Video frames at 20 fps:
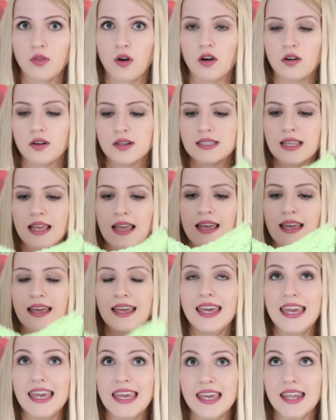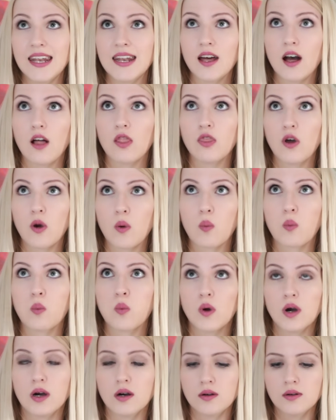thongs in the
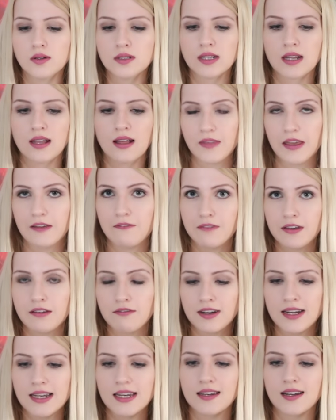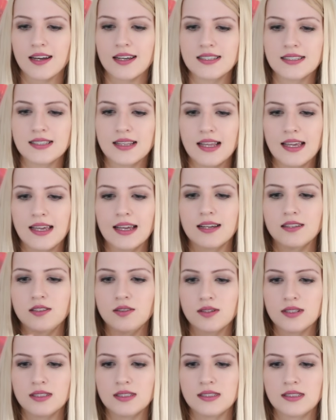world. They fit really nicely, as
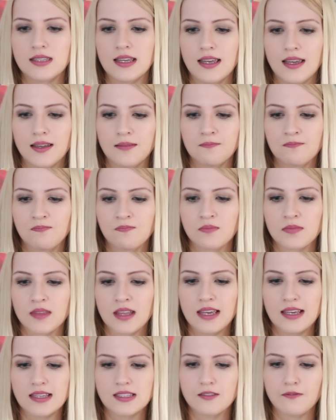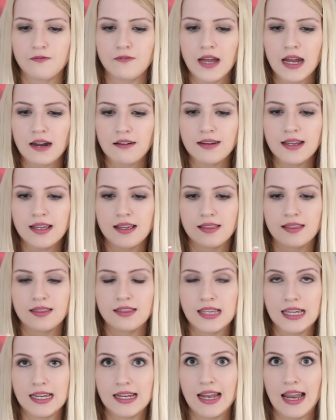you can see. It's very
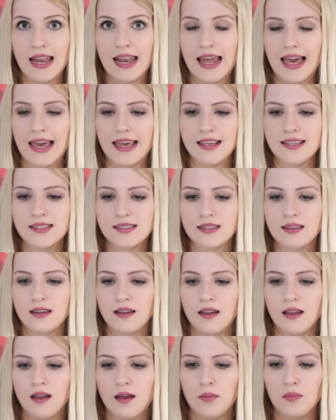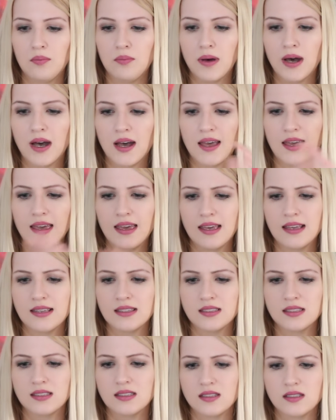thin lace, but
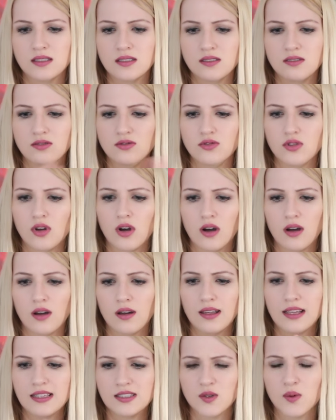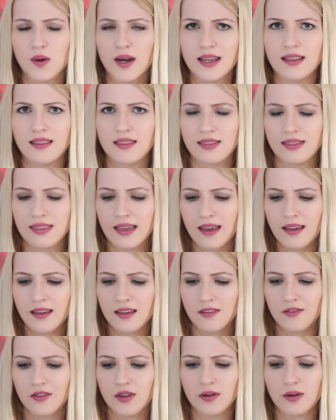it's quite
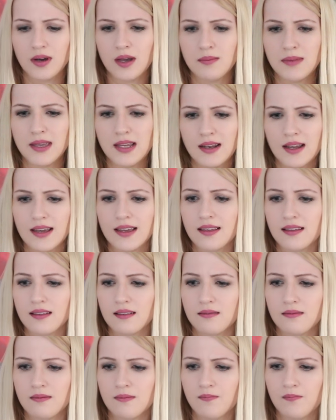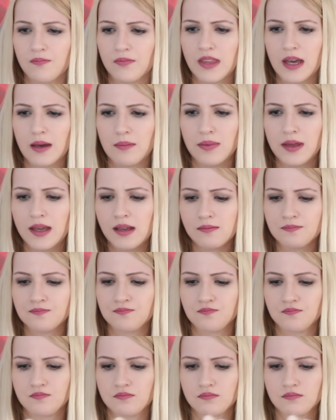thick, if you know what I mean, like that bit.